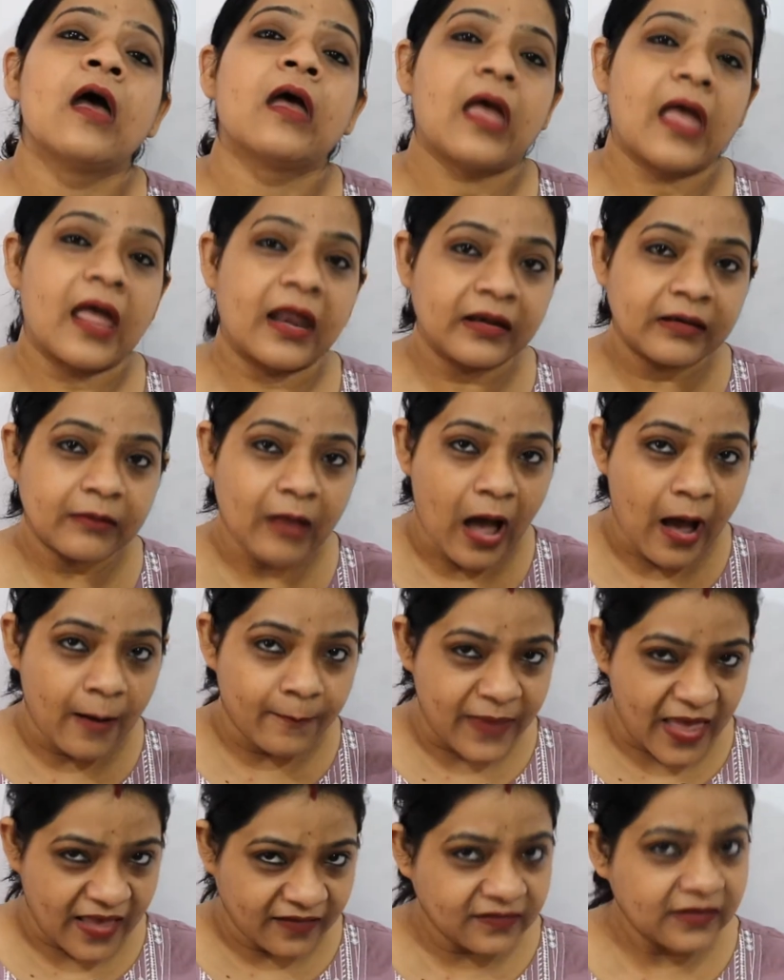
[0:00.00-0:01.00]
a
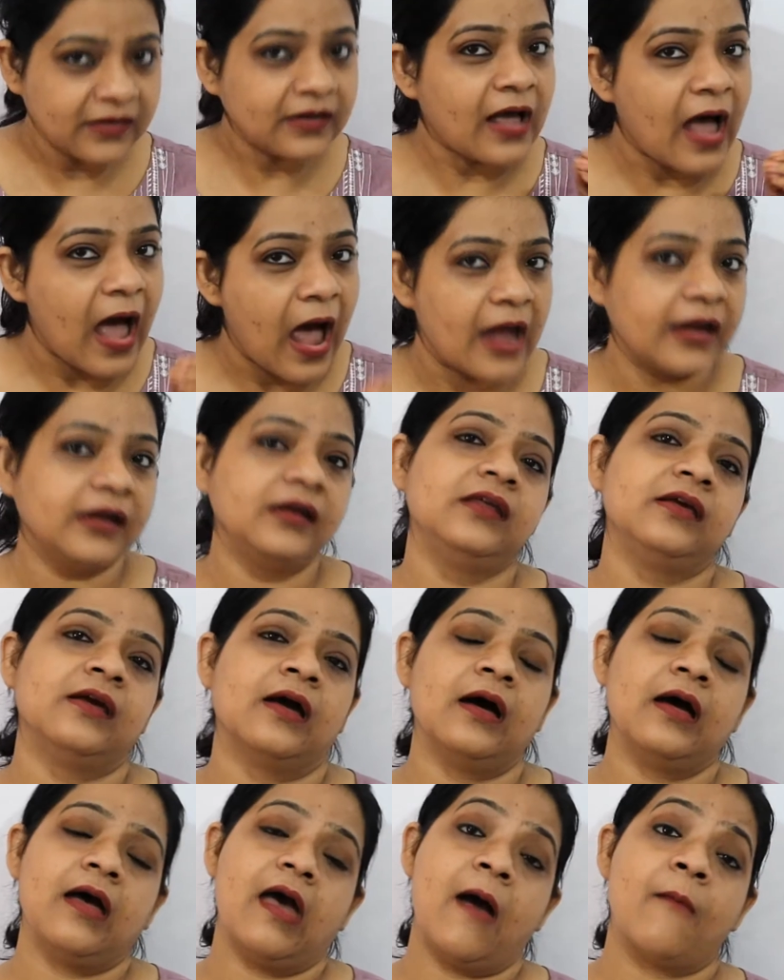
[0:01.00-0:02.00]
basic
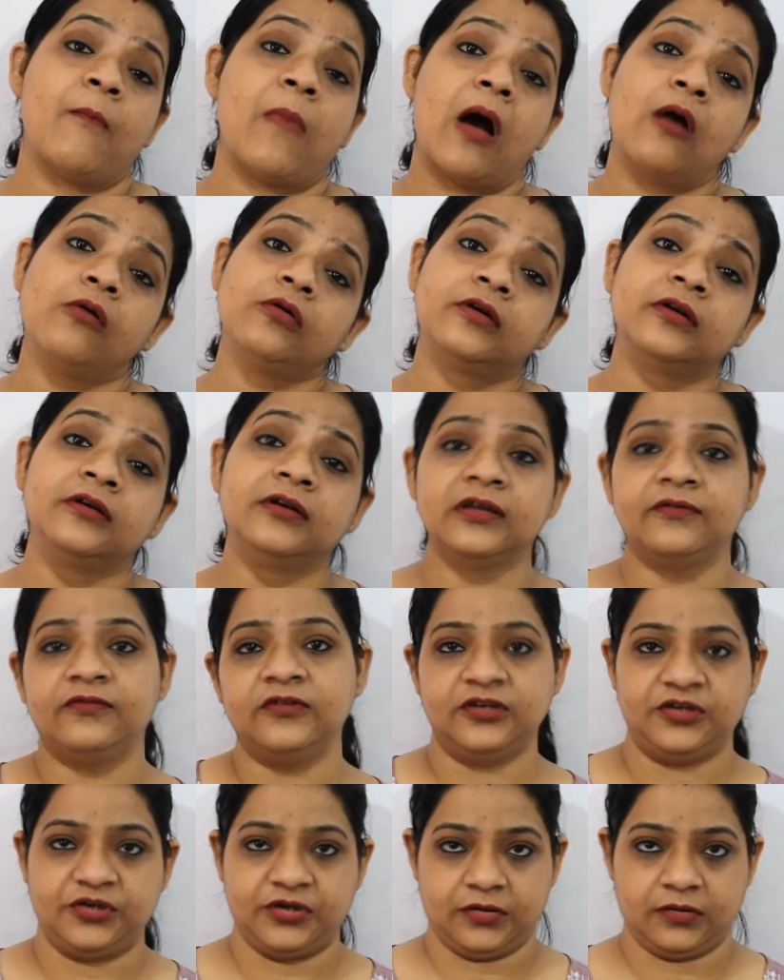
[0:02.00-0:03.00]
idea about
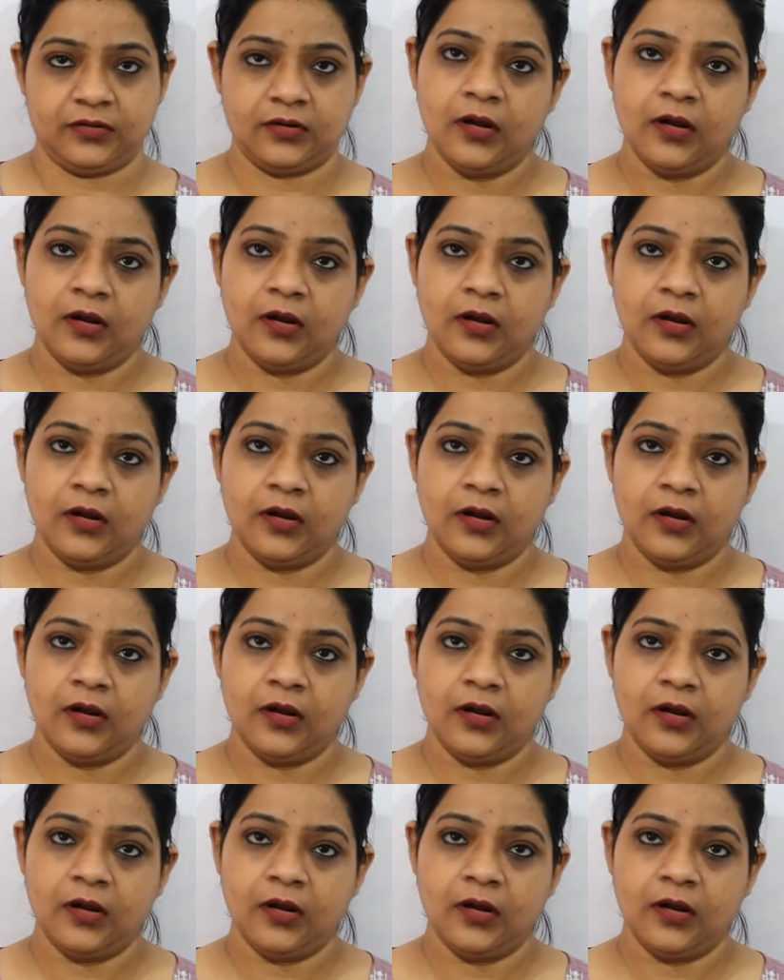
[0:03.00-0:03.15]
division.